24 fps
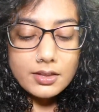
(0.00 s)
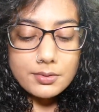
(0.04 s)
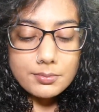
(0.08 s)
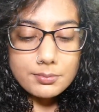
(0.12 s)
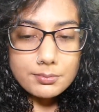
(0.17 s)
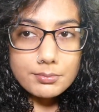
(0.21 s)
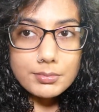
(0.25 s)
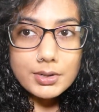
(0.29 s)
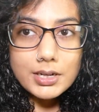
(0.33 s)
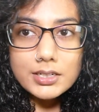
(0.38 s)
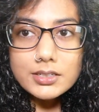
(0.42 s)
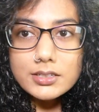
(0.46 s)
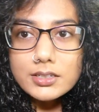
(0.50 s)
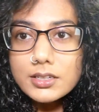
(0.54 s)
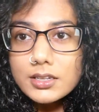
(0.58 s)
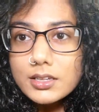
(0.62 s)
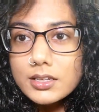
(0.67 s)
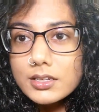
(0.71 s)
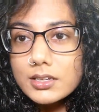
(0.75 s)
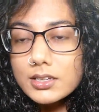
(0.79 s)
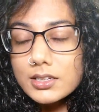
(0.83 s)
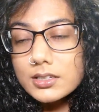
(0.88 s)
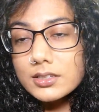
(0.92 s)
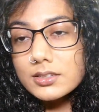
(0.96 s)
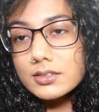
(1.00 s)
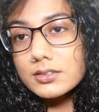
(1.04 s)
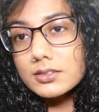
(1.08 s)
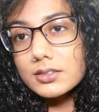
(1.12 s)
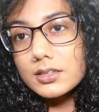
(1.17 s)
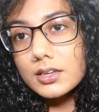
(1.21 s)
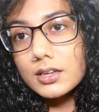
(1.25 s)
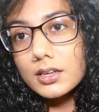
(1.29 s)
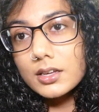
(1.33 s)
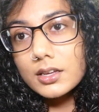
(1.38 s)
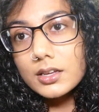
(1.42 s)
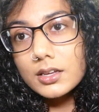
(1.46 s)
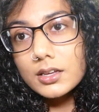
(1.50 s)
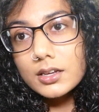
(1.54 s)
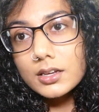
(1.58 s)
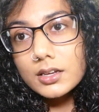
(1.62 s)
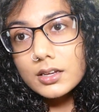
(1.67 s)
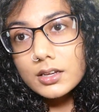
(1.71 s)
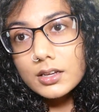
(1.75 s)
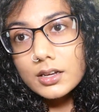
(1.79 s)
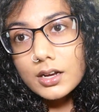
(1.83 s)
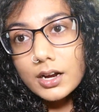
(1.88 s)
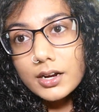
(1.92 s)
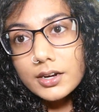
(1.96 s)
But it is
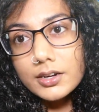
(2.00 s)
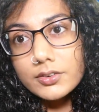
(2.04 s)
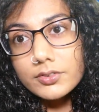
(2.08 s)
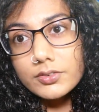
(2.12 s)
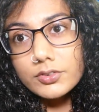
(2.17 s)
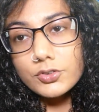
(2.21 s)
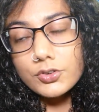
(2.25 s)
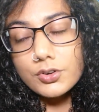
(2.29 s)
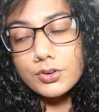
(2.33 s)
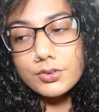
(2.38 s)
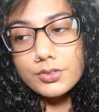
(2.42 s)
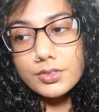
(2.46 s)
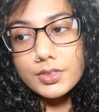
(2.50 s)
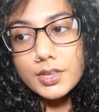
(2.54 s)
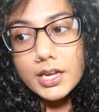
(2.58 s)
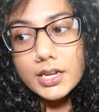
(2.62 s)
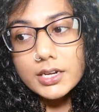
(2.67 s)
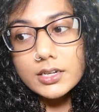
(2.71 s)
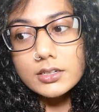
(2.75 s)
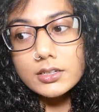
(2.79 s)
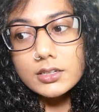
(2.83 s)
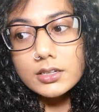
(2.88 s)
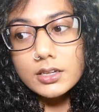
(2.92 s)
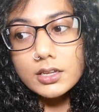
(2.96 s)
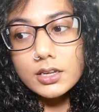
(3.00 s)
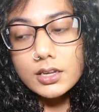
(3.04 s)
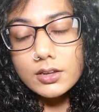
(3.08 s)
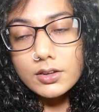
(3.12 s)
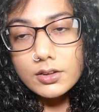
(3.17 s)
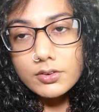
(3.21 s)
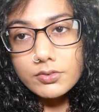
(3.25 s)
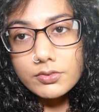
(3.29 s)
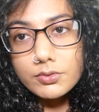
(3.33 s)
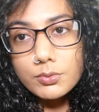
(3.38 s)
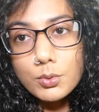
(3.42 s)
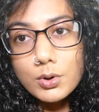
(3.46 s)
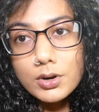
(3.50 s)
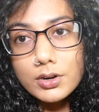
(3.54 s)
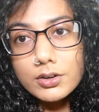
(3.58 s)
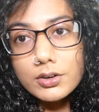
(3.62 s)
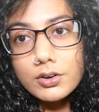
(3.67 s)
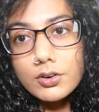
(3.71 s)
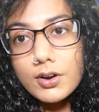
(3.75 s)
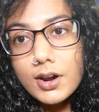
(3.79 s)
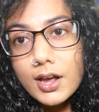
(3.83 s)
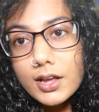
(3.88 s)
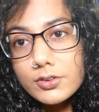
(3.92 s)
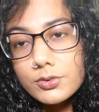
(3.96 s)
kind of shown that if one
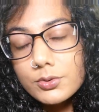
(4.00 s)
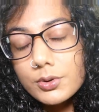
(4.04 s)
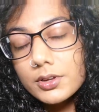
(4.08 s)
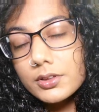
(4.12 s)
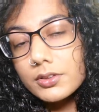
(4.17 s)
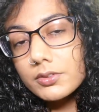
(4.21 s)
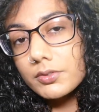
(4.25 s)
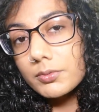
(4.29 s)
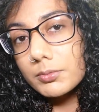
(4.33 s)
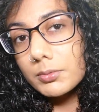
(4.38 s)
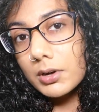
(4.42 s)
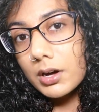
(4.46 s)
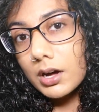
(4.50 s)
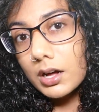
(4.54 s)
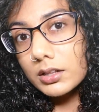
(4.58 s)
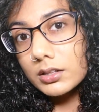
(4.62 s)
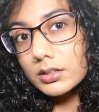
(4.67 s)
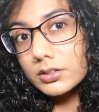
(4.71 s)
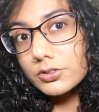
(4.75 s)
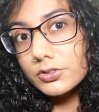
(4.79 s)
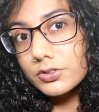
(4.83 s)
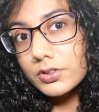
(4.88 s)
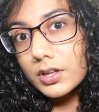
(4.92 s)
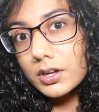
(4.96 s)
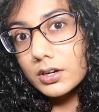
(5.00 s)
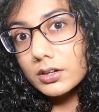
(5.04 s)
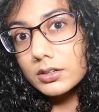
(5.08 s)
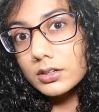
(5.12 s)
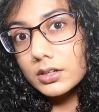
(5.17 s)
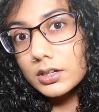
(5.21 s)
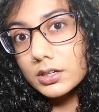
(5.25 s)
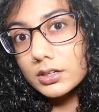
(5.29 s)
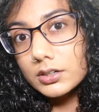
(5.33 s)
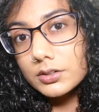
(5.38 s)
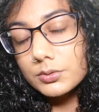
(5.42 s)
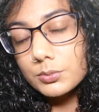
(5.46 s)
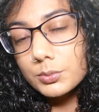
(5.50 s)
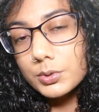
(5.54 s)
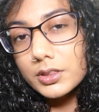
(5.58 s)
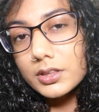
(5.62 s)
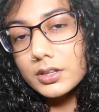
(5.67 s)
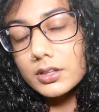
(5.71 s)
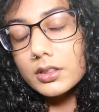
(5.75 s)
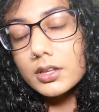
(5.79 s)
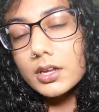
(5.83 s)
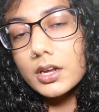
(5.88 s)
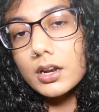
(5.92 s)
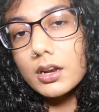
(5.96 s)
graduates from college, they'll earn
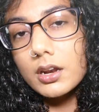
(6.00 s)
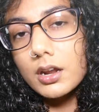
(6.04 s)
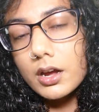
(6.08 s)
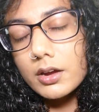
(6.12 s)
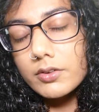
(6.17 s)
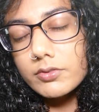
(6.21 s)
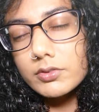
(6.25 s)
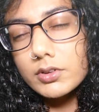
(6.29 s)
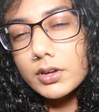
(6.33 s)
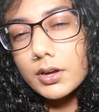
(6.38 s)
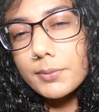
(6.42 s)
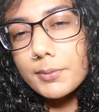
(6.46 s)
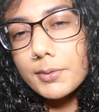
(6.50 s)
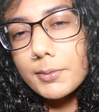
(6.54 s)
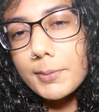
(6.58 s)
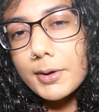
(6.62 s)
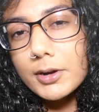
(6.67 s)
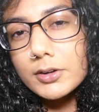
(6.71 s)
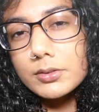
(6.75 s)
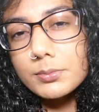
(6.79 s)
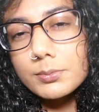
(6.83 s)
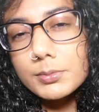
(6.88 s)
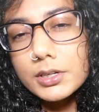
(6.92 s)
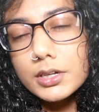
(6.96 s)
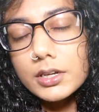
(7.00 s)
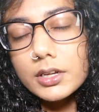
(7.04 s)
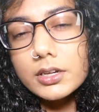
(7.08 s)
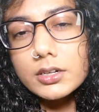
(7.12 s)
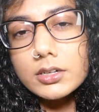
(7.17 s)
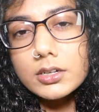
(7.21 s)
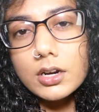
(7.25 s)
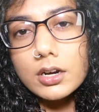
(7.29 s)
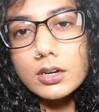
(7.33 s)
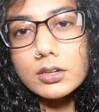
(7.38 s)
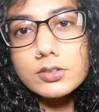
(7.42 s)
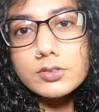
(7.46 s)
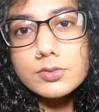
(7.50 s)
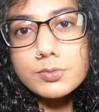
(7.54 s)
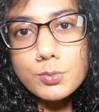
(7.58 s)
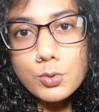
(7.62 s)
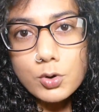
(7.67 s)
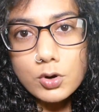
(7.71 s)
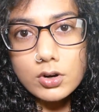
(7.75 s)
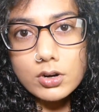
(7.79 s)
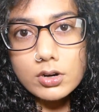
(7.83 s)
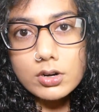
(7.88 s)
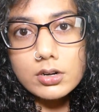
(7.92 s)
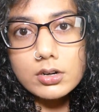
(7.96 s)
within their lifetime about $1 million
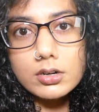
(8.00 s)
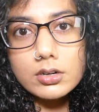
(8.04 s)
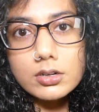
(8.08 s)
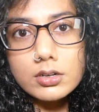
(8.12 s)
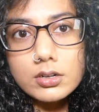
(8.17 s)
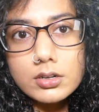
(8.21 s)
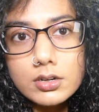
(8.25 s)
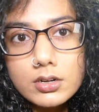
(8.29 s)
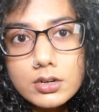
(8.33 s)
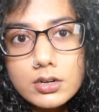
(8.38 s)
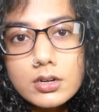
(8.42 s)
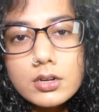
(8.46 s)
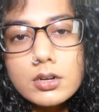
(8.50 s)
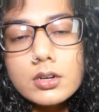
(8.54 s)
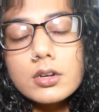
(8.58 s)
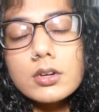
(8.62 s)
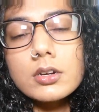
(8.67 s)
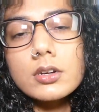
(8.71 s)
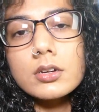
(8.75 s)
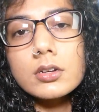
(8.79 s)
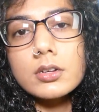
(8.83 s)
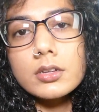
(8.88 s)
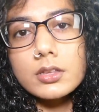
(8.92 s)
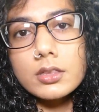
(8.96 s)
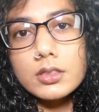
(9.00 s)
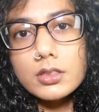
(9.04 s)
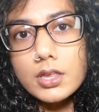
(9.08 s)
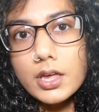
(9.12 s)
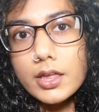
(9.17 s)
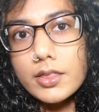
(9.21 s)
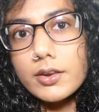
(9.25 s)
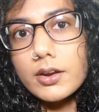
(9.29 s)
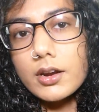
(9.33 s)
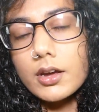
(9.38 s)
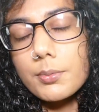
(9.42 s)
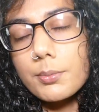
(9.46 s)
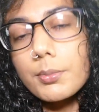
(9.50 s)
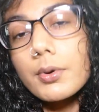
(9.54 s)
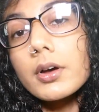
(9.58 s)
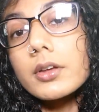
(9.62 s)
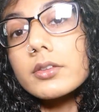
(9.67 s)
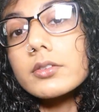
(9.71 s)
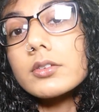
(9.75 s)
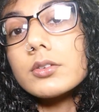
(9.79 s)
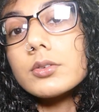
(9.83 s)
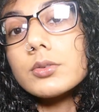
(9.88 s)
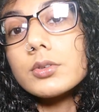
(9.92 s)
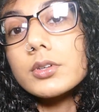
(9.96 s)
more than a
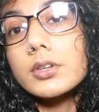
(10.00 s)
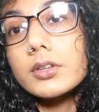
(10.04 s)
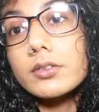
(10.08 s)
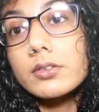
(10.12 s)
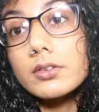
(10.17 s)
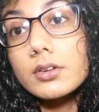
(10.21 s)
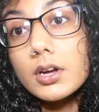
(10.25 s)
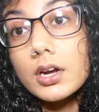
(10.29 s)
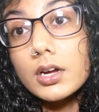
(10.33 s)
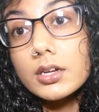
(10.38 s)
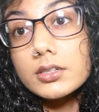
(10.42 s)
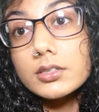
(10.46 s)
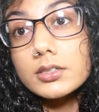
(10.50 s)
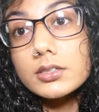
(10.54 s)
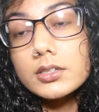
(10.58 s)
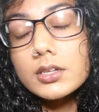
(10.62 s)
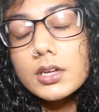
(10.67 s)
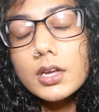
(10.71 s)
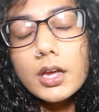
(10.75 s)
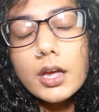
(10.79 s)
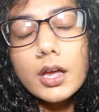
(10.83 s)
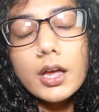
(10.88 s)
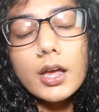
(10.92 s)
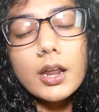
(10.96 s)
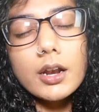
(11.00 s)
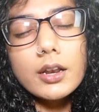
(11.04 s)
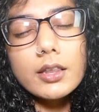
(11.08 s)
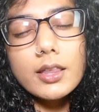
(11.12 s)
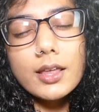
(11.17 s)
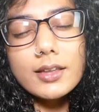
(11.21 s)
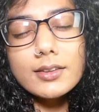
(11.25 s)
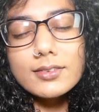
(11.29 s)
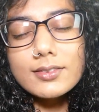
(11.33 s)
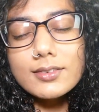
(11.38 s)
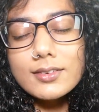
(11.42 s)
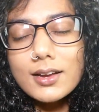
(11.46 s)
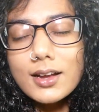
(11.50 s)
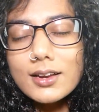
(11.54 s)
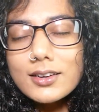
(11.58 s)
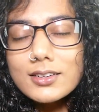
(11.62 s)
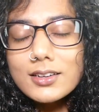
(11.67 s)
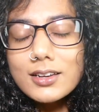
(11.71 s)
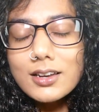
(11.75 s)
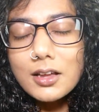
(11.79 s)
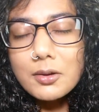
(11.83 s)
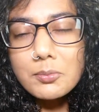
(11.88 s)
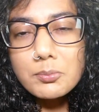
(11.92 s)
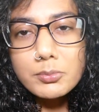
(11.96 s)
person who does not. And that's not a
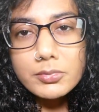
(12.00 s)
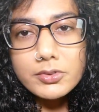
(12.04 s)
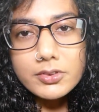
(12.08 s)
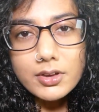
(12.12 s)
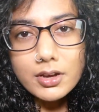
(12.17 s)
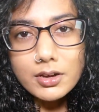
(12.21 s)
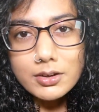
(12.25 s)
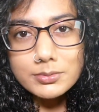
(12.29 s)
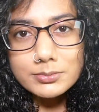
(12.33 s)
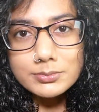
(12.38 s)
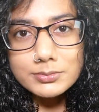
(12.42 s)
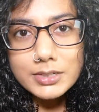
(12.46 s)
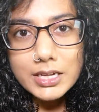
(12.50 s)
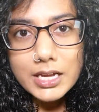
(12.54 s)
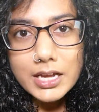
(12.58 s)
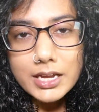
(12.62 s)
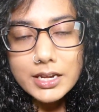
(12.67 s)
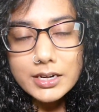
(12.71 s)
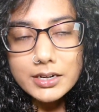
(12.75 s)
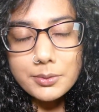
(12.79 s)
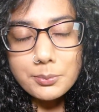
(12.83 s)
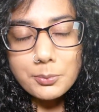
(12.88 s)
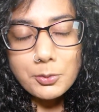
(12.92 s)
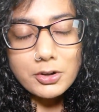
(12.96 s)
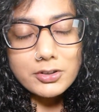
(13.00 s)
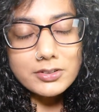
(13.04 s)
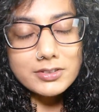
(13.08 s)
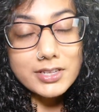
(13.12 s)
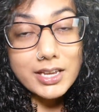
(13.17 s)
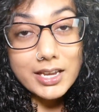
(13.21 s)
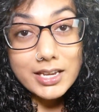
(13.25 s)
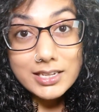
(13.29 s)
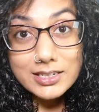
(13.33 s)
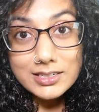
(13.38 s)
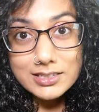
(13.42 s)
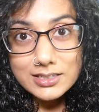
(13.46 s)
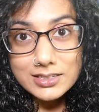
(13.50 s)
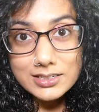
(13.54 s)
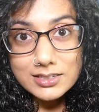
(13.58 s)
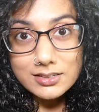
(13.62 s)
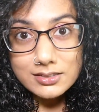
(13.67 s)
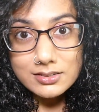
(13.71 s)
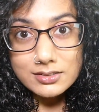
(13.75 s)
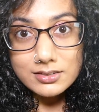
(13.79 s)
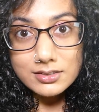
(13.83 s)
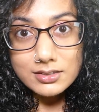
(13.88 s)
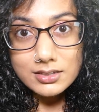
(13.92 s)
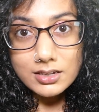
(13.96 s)
lump sum, and I'm not saying it
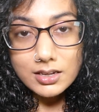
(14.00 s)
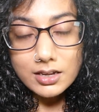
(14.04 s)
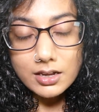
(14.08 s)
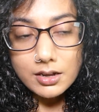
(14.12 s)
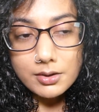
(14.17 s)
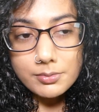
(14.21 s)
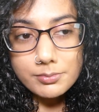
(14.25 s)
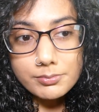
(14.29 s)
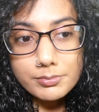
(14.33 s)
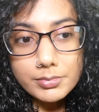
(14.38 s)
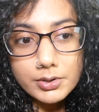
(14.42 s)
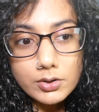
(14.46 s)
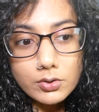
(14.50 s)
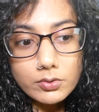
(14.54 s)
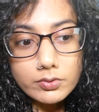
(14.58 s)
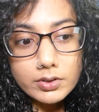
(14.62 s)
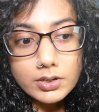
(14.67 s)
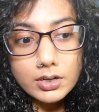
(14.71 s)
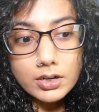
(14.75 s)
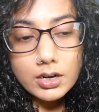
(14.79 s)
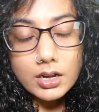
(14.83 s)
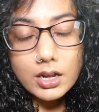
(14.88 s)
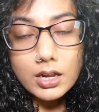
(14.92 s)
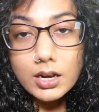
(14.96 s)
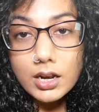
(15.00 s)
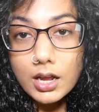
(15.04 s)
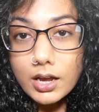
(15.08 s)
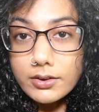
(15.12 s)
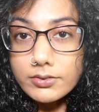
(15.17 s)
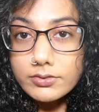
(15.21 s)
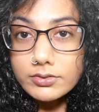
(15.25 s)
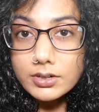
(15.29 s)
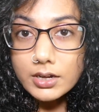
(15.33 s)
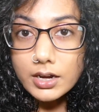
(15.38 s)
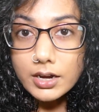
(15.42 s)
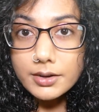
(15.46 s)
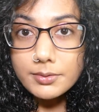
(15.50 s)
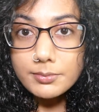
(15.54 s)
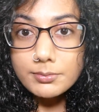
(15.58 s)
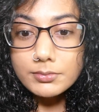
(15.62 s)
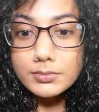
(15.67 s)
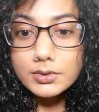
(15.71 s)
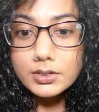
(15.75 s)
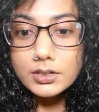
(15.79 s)
is, but over a lifetime,